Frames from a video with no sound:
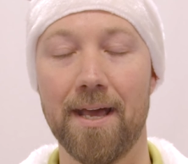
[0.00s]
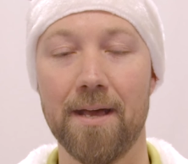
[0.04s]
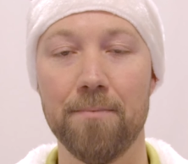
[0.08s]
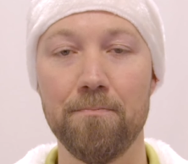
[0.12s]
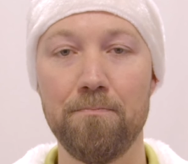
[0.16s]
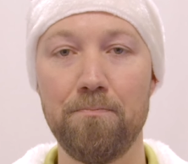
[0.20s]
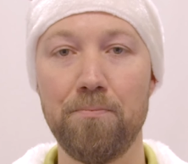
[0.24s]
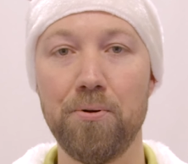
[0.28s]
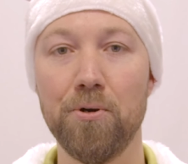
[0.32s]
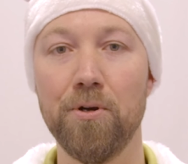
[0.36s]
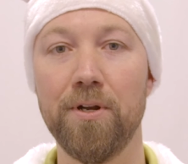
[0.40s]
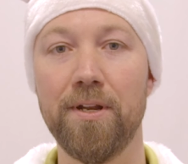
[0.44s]

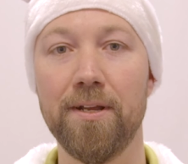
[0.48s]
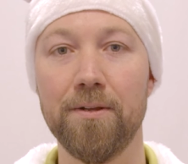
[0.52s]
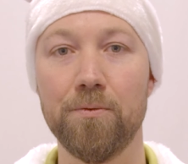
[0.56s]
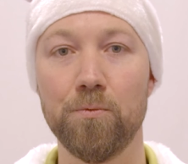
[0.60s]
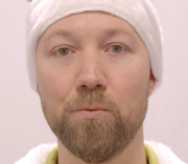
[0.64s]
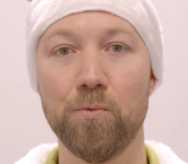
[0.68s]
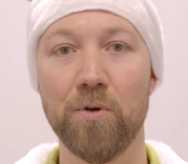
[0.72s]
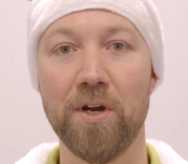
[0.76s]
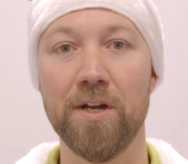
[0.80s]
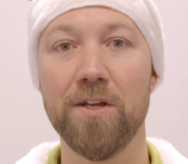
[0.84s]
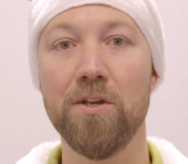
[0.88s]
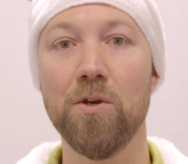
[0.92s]
and put
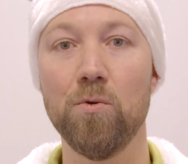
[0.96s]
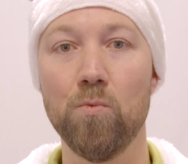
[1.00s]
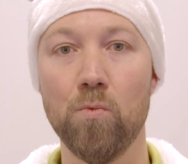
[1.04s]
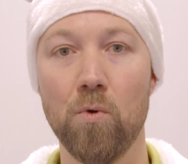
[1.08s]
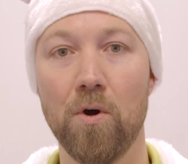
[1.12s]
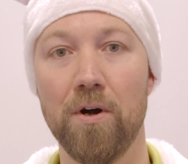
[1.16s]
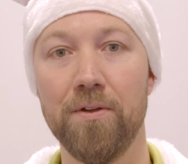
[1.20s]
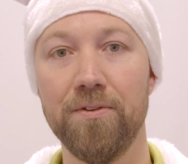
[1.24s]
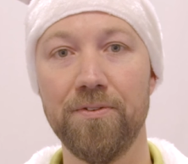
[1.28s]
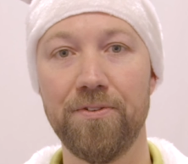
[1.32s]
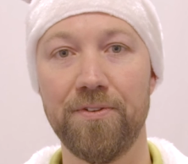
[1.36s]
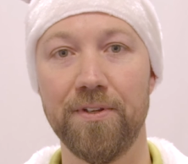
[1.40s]
it where you
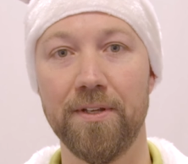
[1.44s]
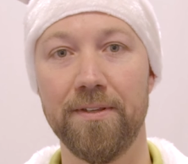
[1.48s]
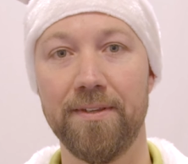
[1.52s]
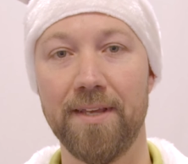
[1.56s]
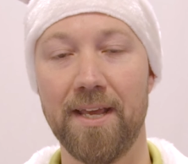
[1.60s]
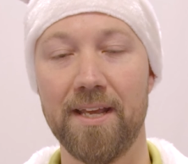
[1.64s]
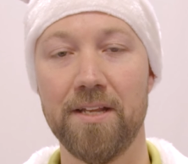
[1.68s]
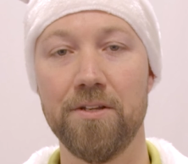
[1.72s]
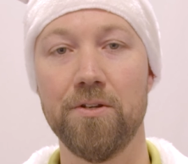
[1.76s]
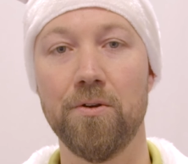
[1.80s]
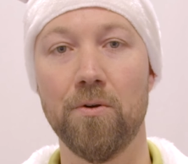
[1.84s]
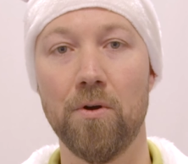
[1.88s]
want it
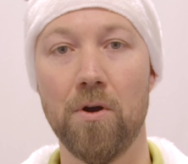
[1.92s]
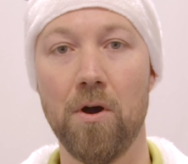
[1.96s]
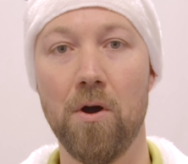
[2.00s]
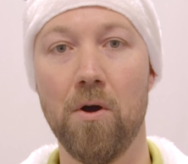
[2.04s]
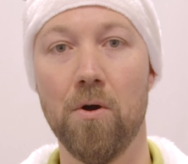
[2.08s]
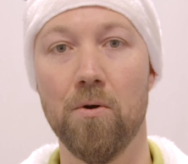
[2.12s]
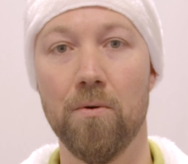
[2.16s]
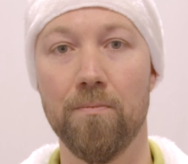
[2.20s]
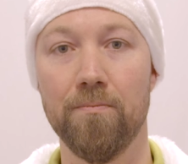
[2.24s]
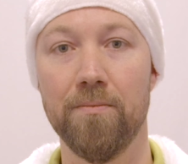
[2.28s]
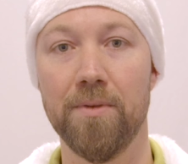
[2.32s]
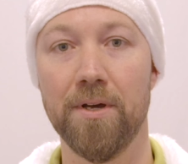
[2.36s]
in your
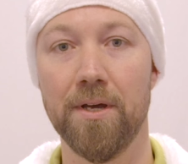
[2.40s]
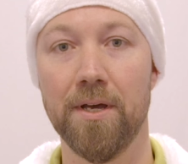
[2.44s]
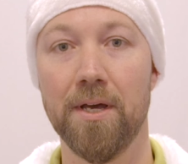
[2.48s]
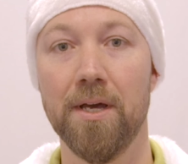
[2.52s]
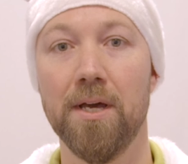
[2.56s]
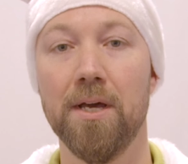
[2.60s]
home,